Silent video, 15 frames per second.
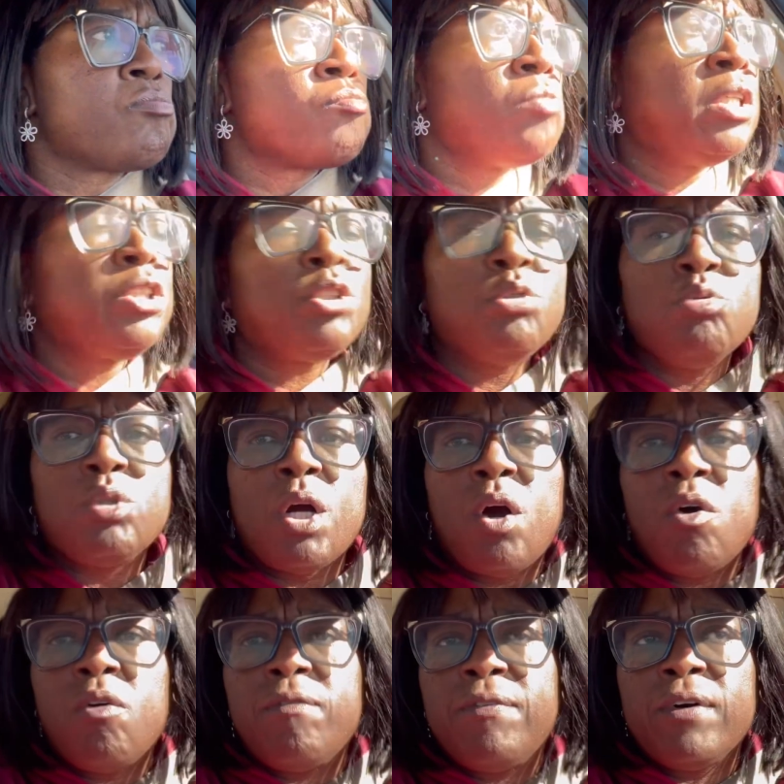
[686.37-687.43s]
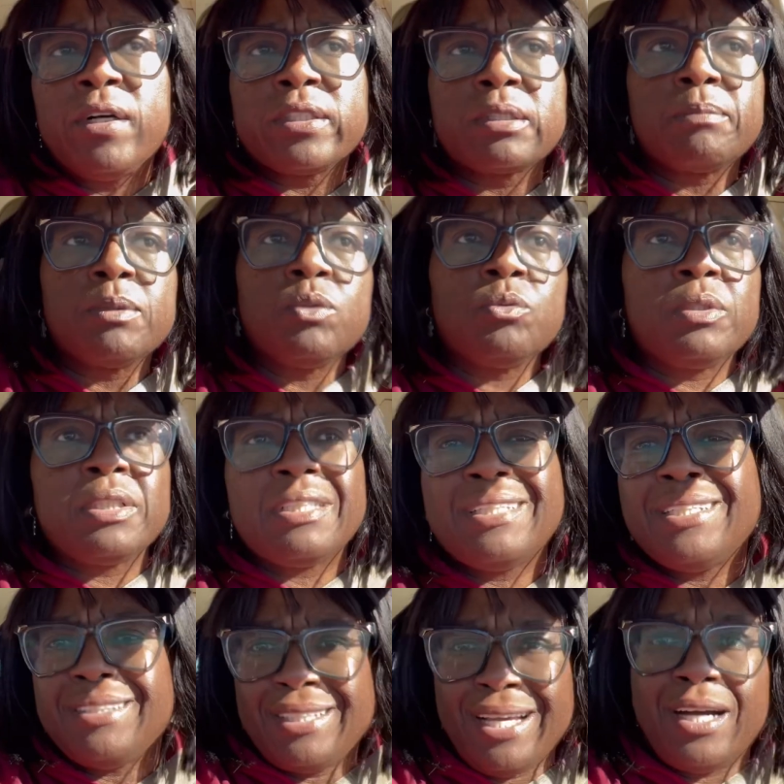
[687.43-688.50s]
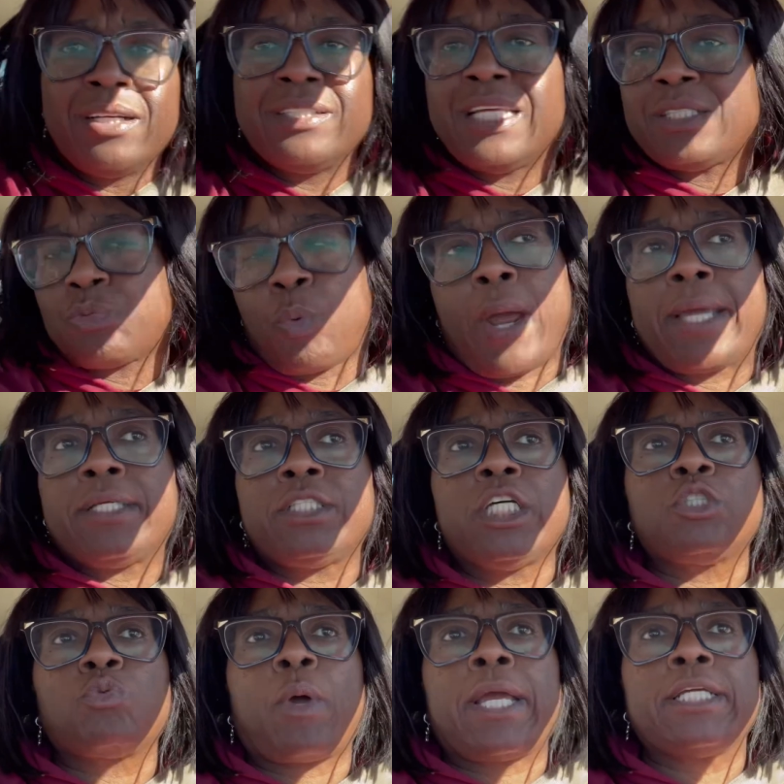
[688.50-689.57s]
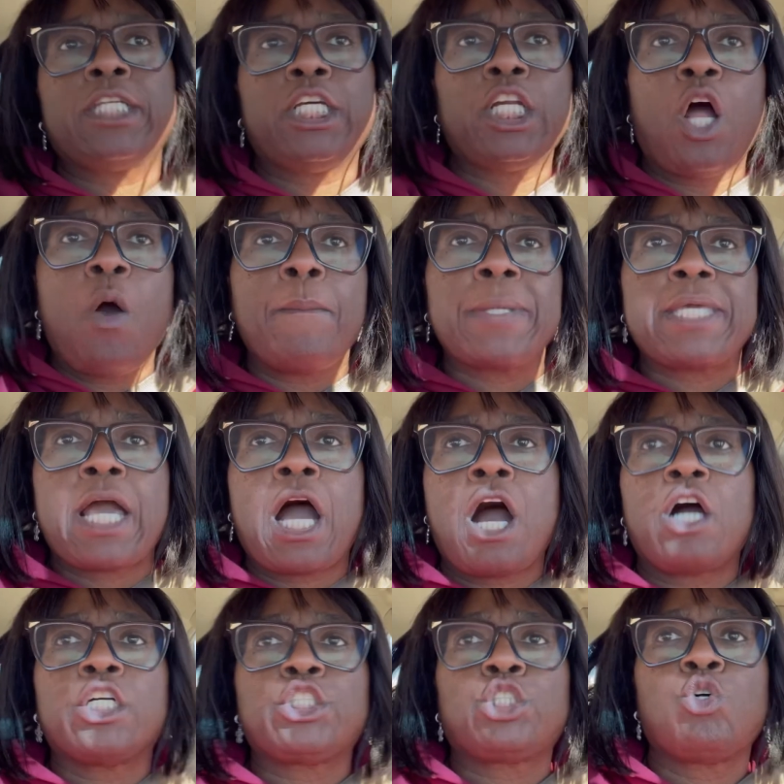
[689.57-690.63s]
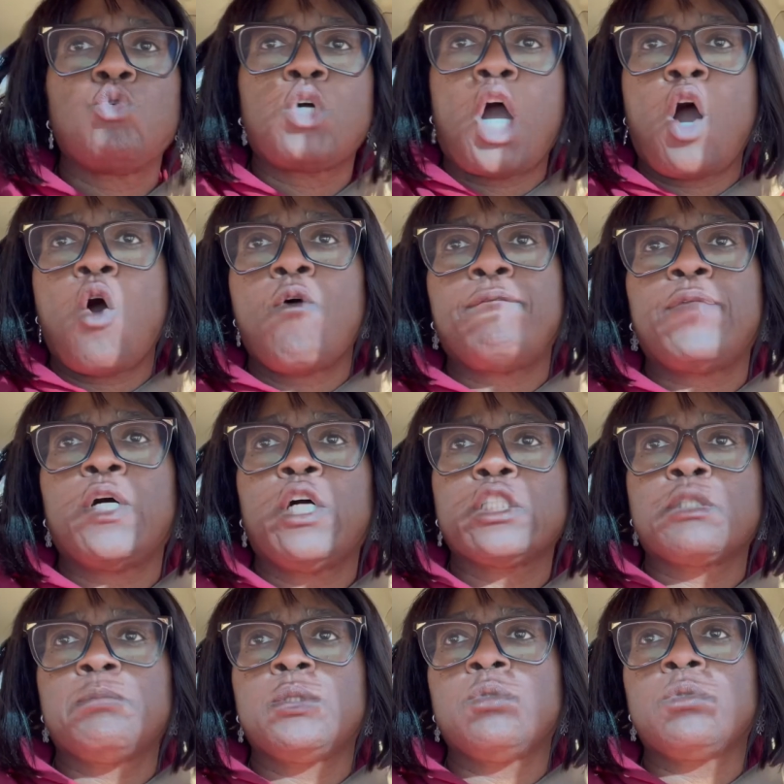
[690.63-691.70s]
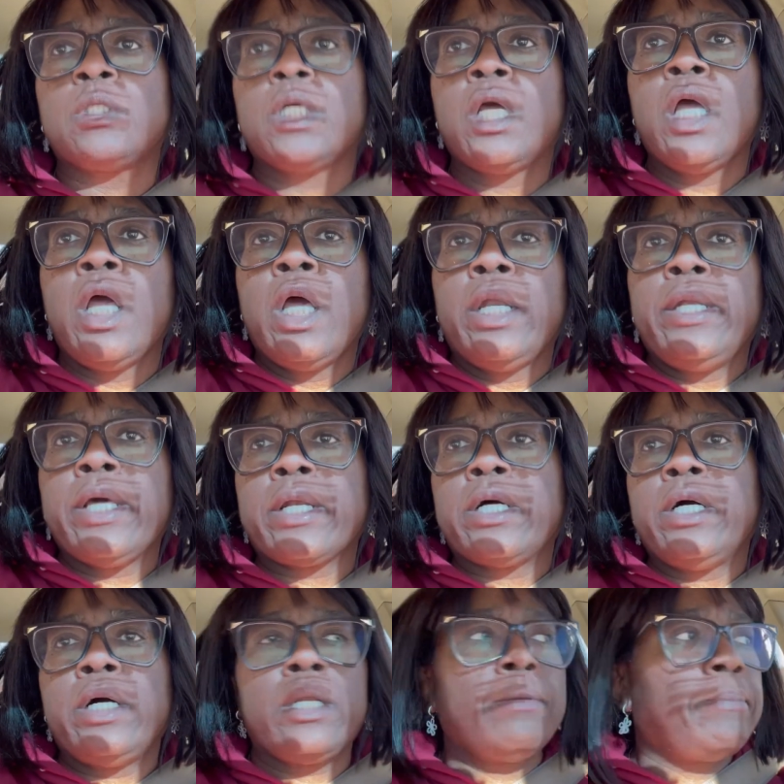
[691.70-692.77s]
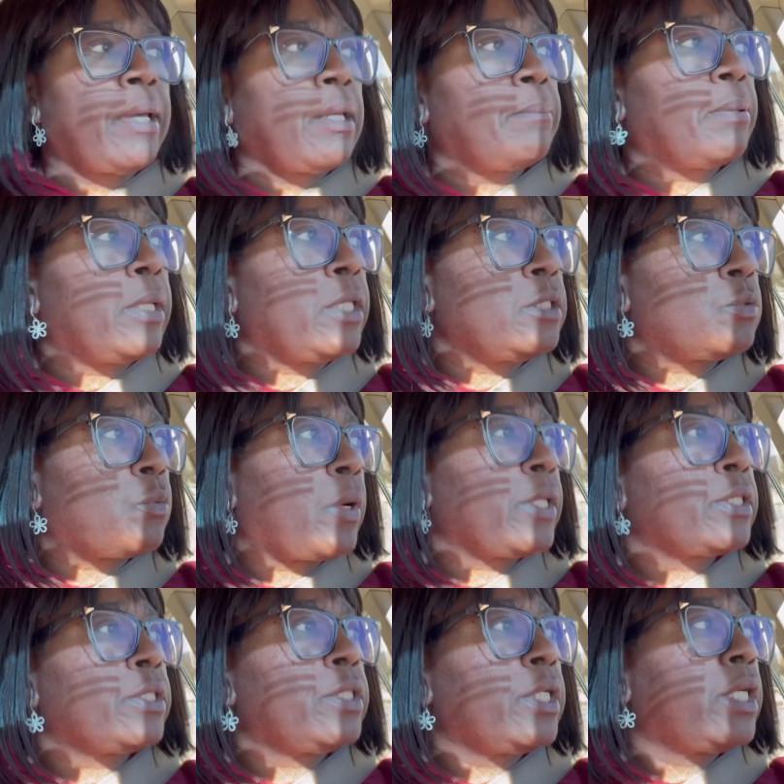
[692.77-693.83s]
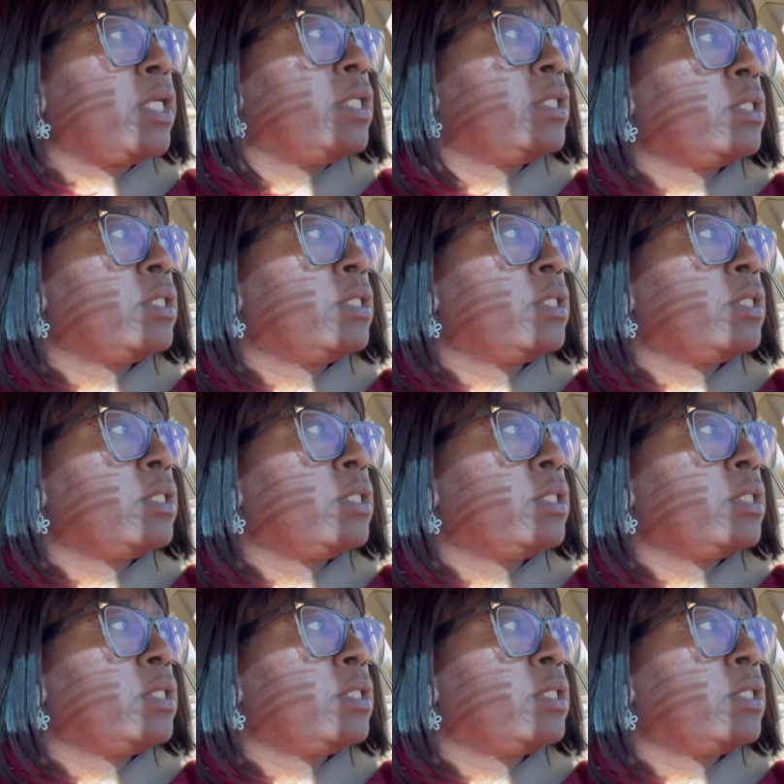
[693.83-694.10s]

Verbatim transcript: It's too cold for a smoothie. It, yeah, that's right. That's right. Get on me, y'all. It's too cold for a smoothie. That a Honey Baked place right there.